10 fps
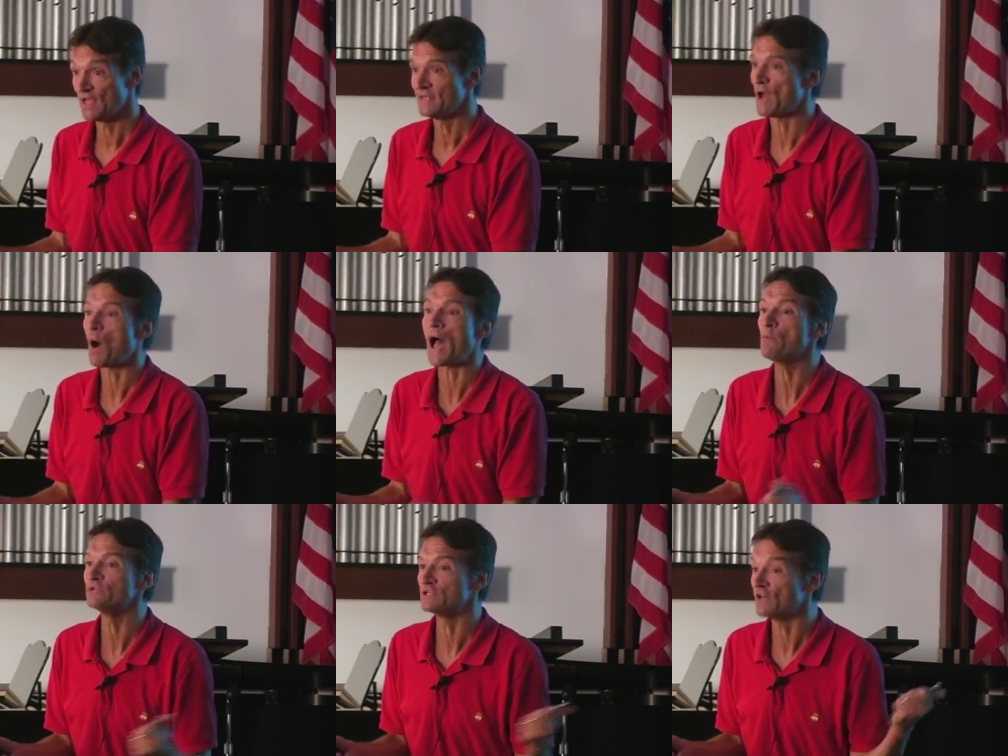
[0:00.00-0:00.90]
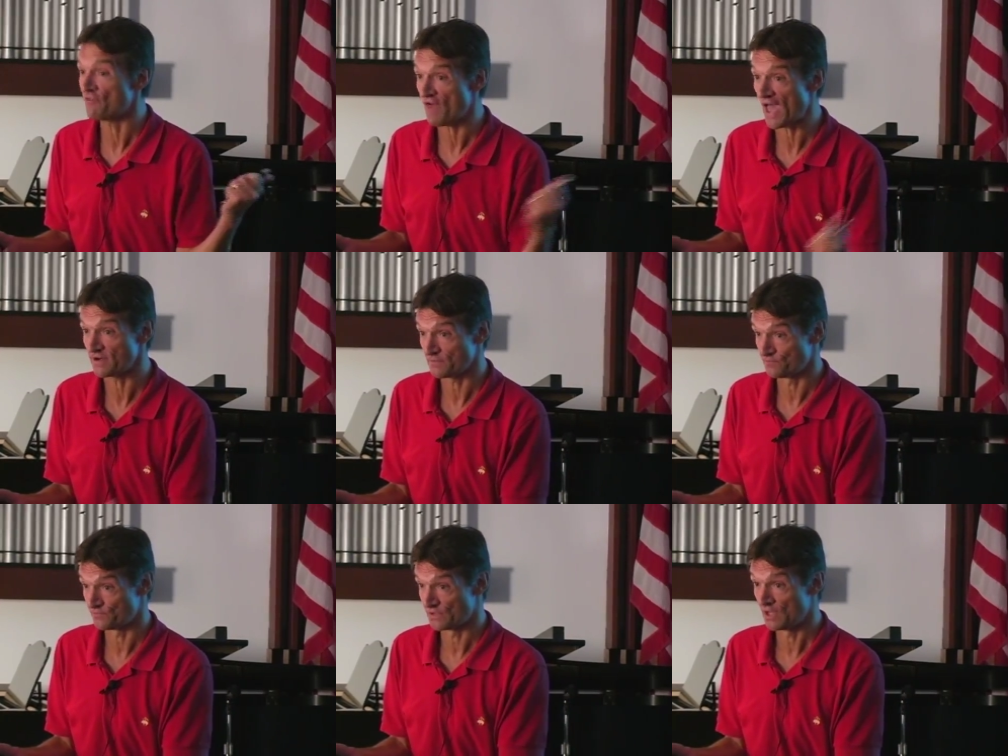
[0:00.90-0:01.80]
Now, I wouldn't have done that
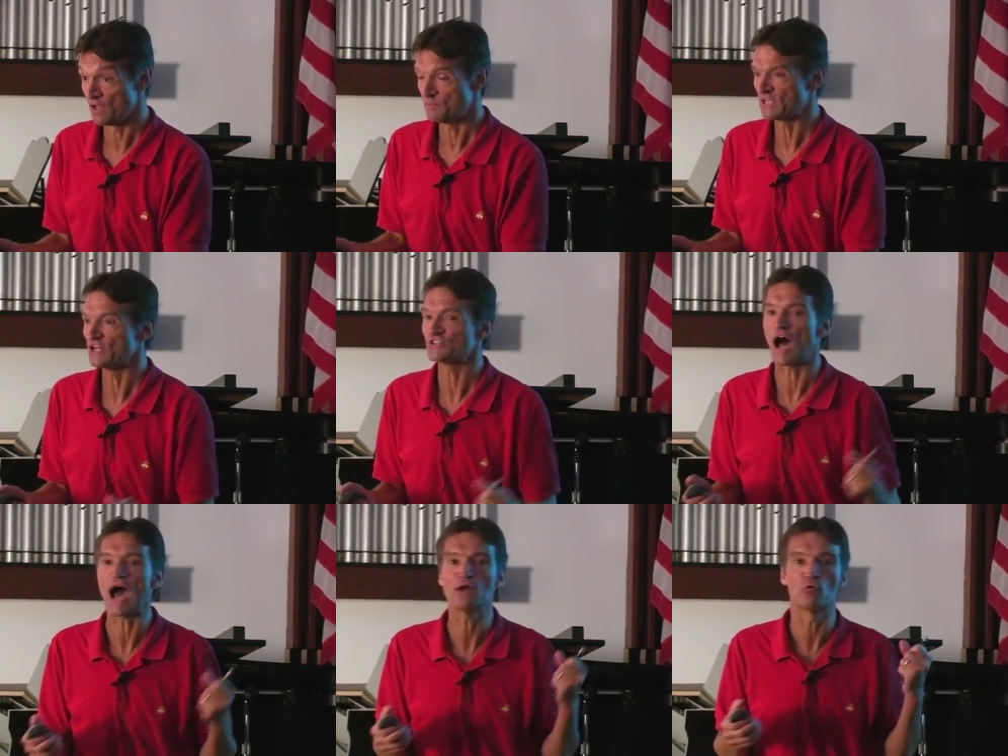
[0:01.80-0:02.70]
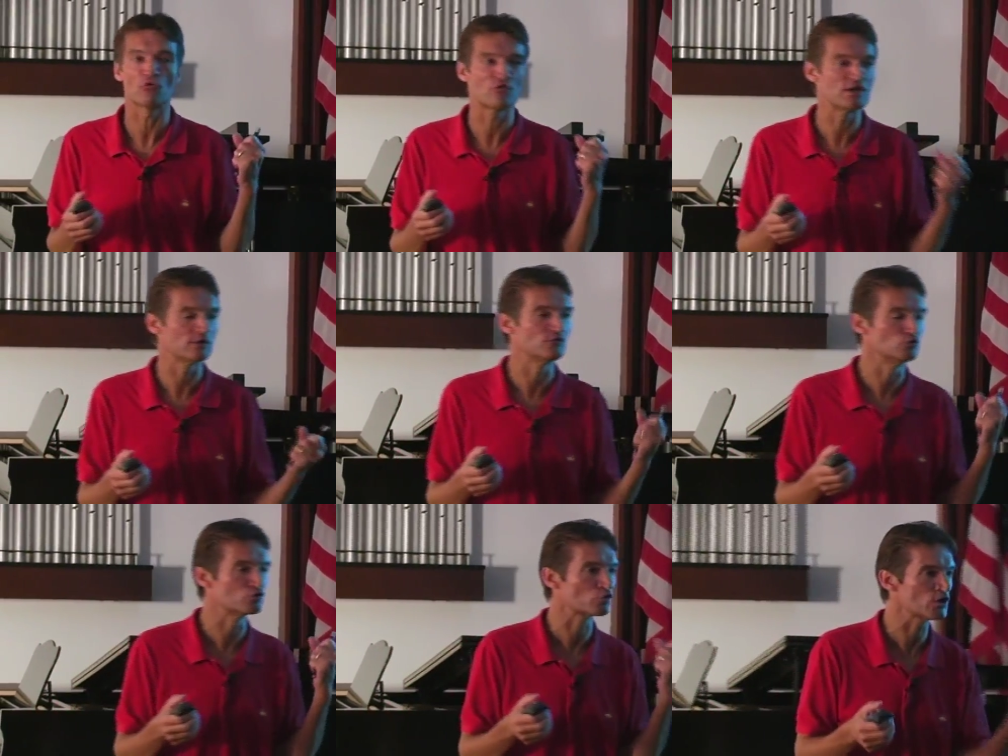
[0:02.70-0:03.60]
because I don't think of
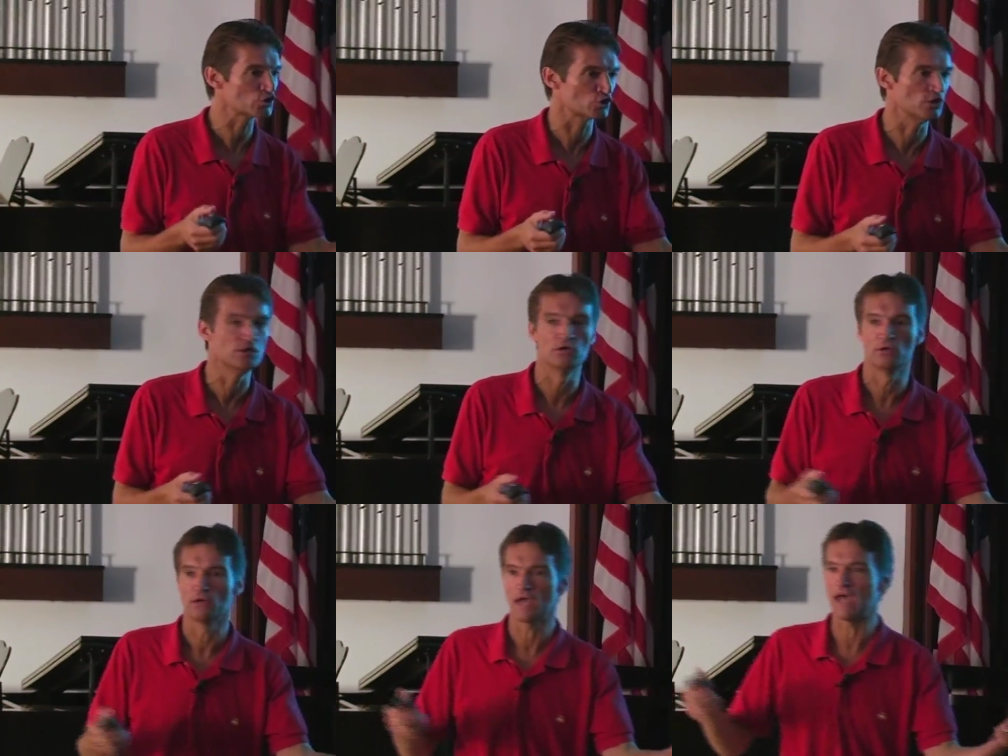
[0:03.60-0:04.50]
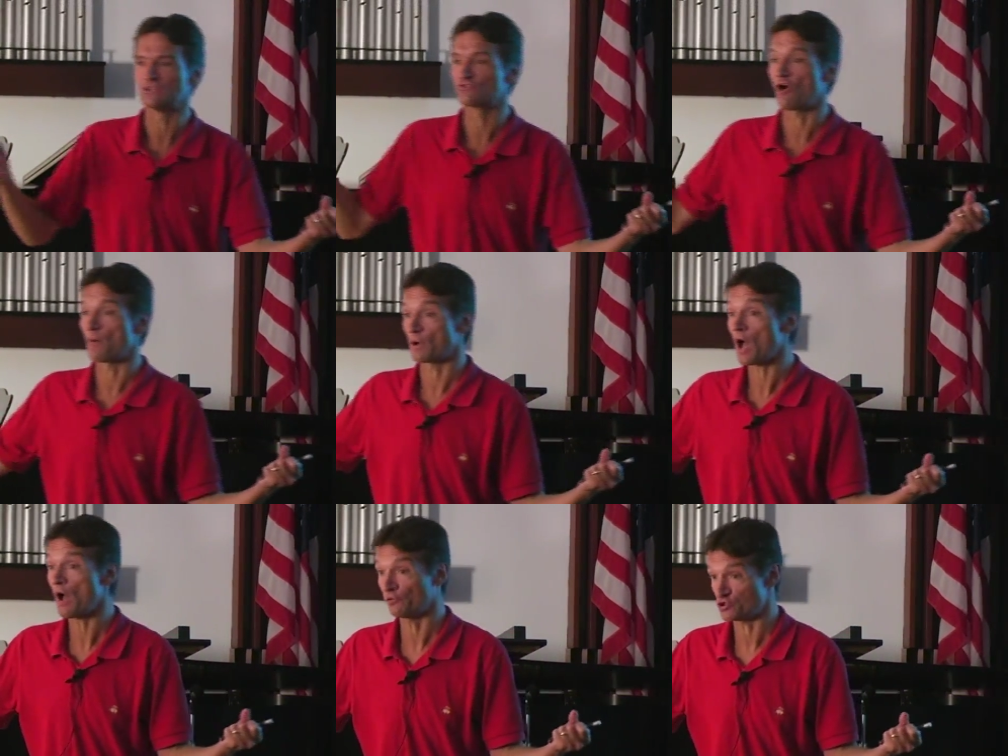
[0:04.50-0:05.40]
nutrition as
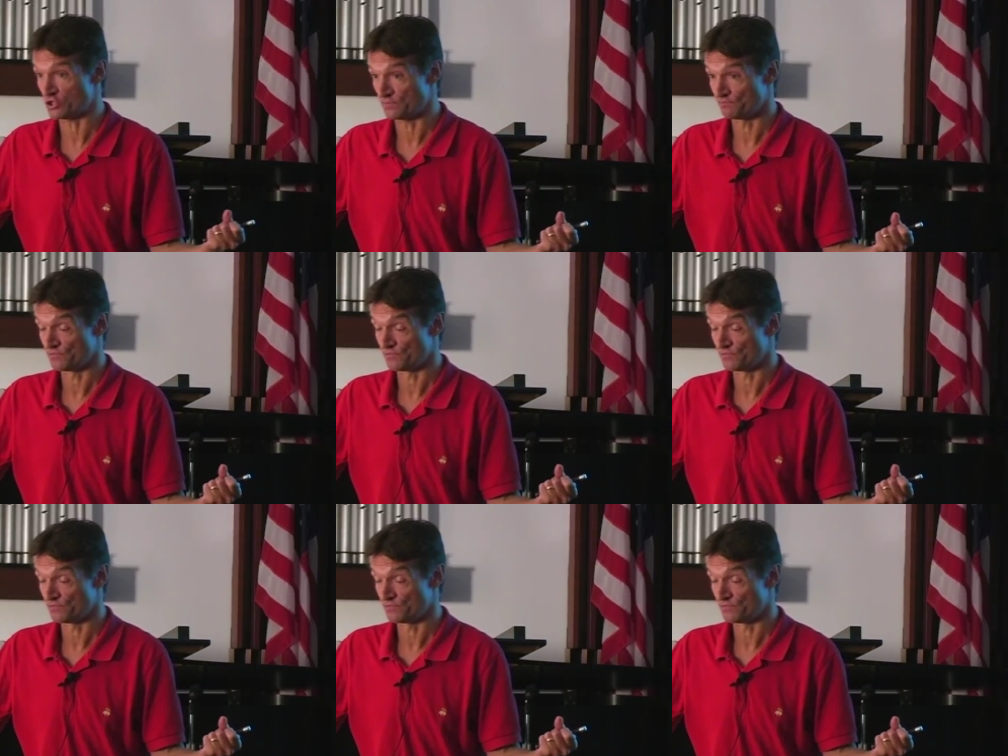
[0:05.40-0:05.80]
pharmacology.